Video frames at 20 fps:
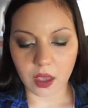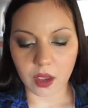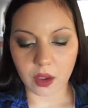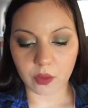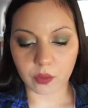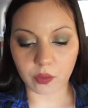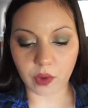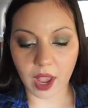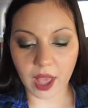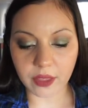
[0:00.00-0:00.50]

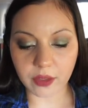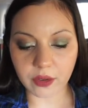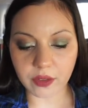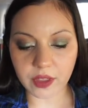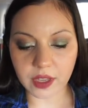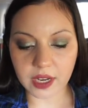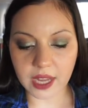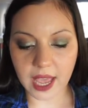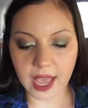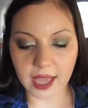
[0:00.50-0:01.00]
Rather
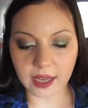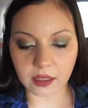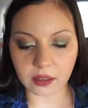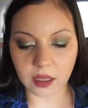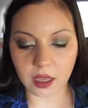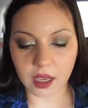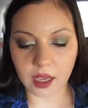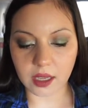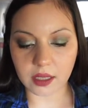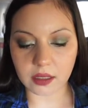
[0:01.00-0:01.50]
than
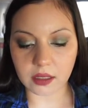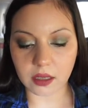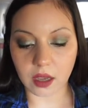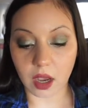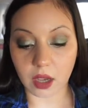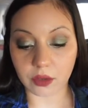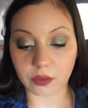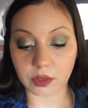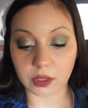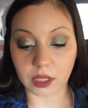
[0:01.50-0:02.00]
analyze
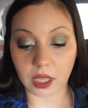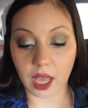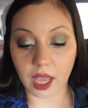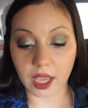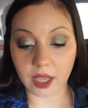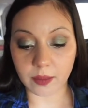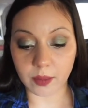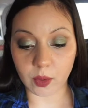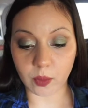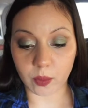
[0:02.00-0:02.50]

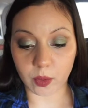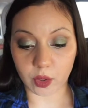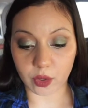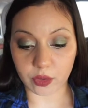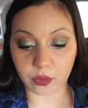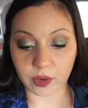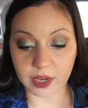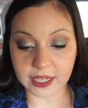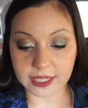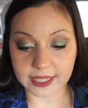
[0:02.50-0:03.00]
unreliable birth
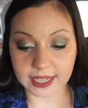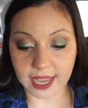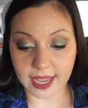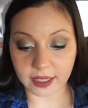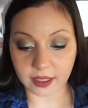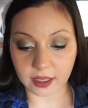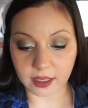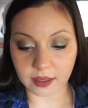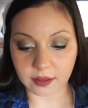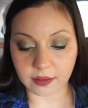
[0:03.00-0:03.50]
rate
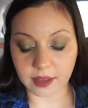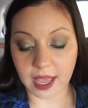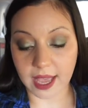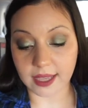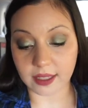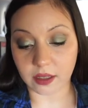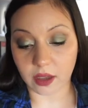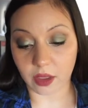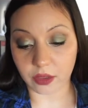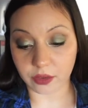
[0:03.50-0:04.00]
data
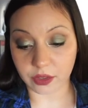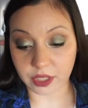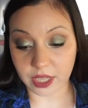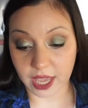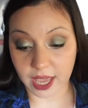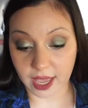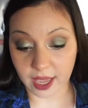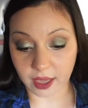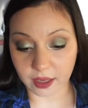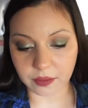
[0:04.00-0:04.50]
as others
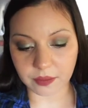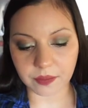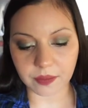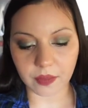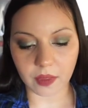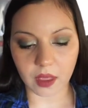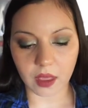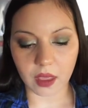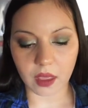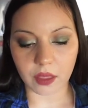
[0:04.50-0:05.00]
had,
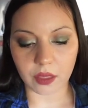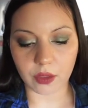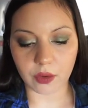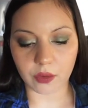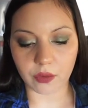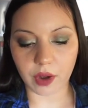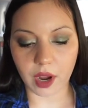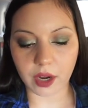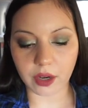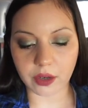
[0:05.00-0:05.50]
the
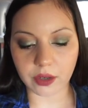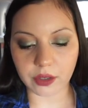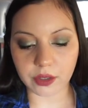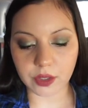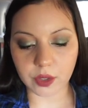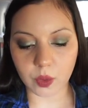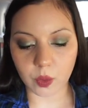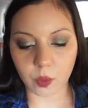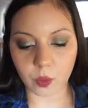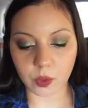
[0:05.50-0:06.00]

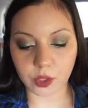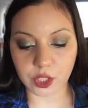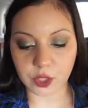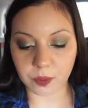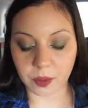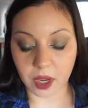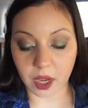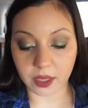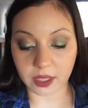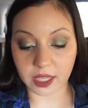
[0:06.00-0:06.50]
records were
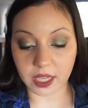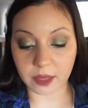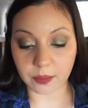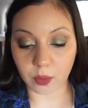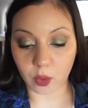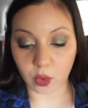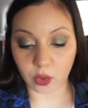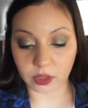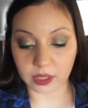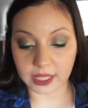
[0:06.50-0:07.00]
spotty and
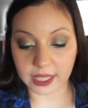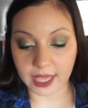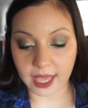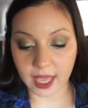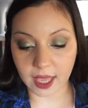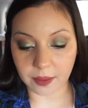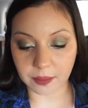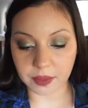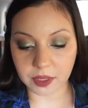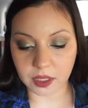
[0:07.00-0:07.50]
poorly
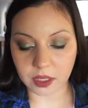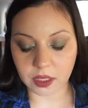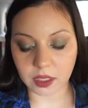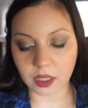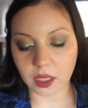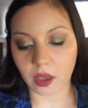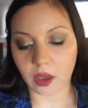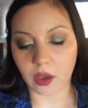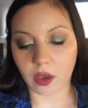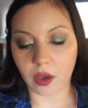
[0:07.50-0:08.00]
kept.
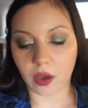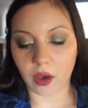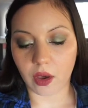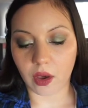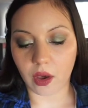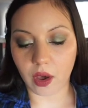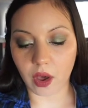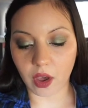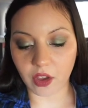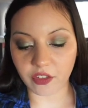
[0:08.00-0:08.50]

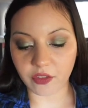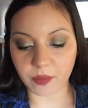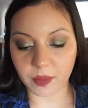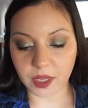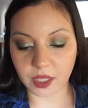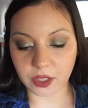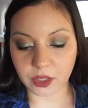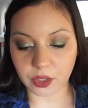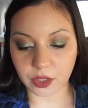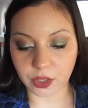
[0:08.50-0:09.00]

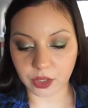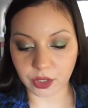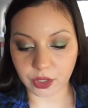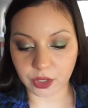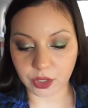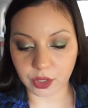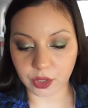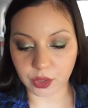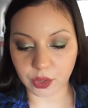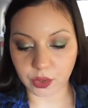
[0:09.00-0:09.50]
Hoffman
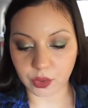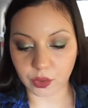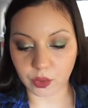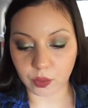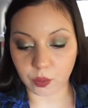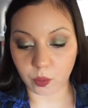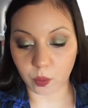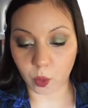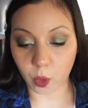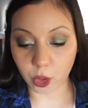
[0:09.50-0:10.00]
turned
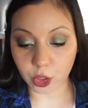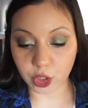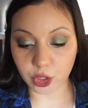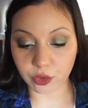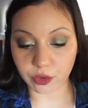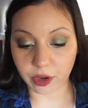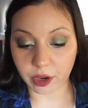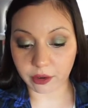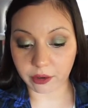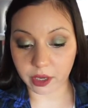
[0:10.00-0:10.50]
to
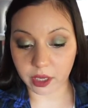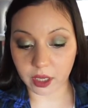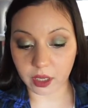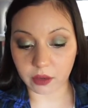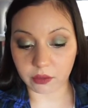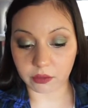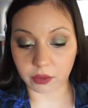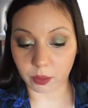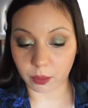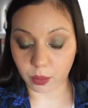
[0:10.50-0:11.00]
mortuary
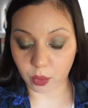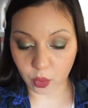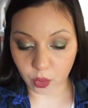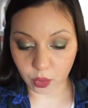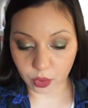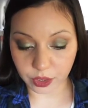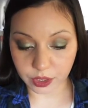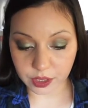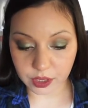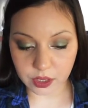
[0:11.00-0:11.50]

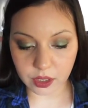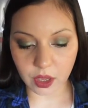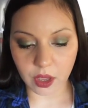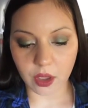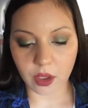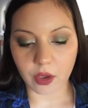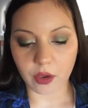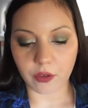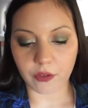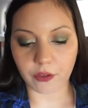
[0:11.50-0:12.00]
reports
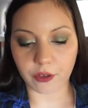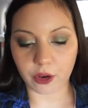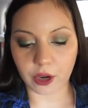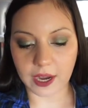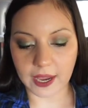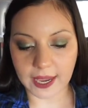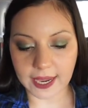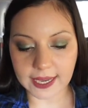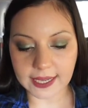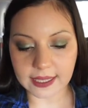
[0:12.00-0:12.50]
for
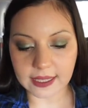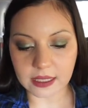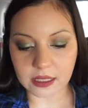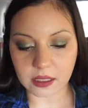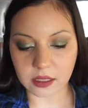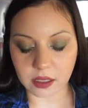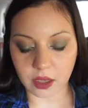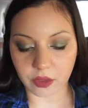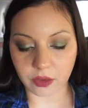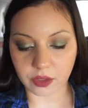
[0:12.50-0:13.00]
8
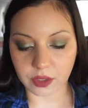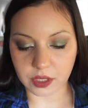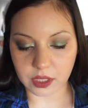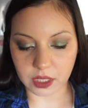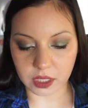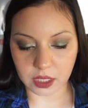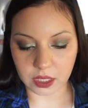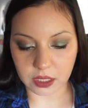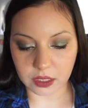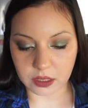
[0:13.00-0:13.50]
southern
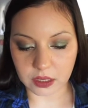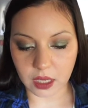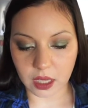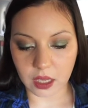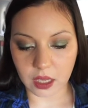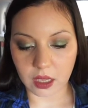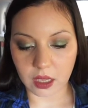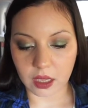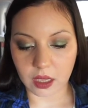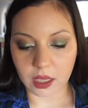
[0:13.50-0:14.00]
cities.
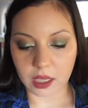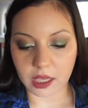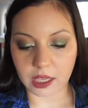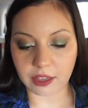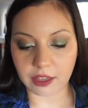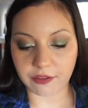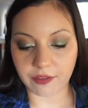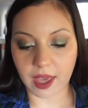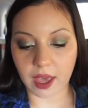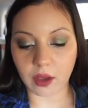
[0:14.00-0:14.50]
He
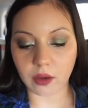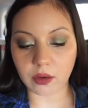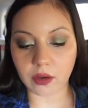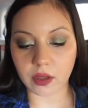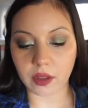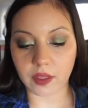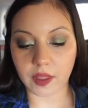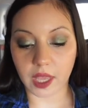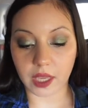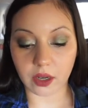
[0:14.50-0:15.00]

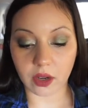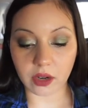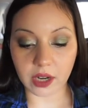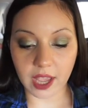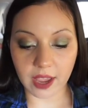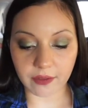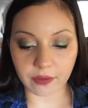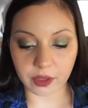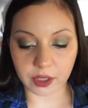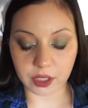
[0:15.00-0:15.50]
found that on
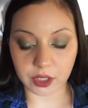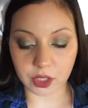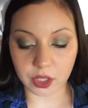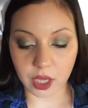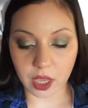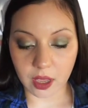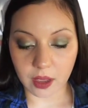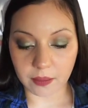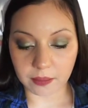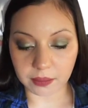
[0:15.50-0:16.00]
average,
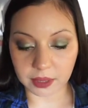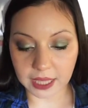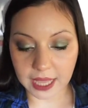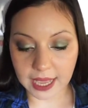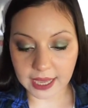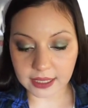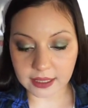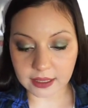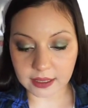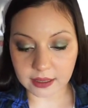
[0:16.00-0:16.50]

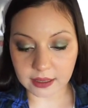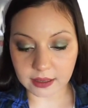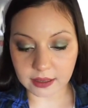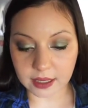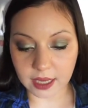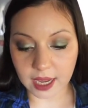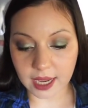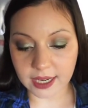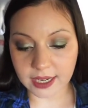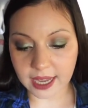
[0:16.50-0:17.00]
Blacks
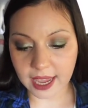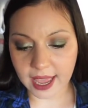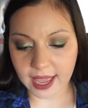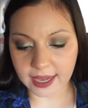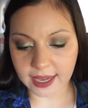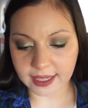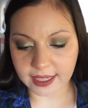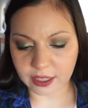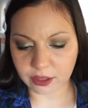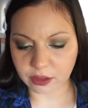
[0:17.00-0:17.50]
died
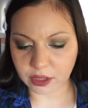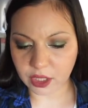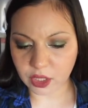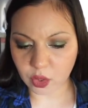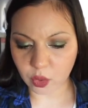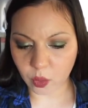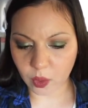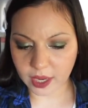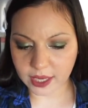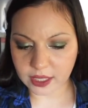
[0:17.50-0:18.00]
at nearly
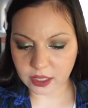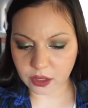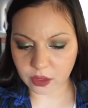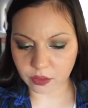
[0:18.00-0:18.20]
twice the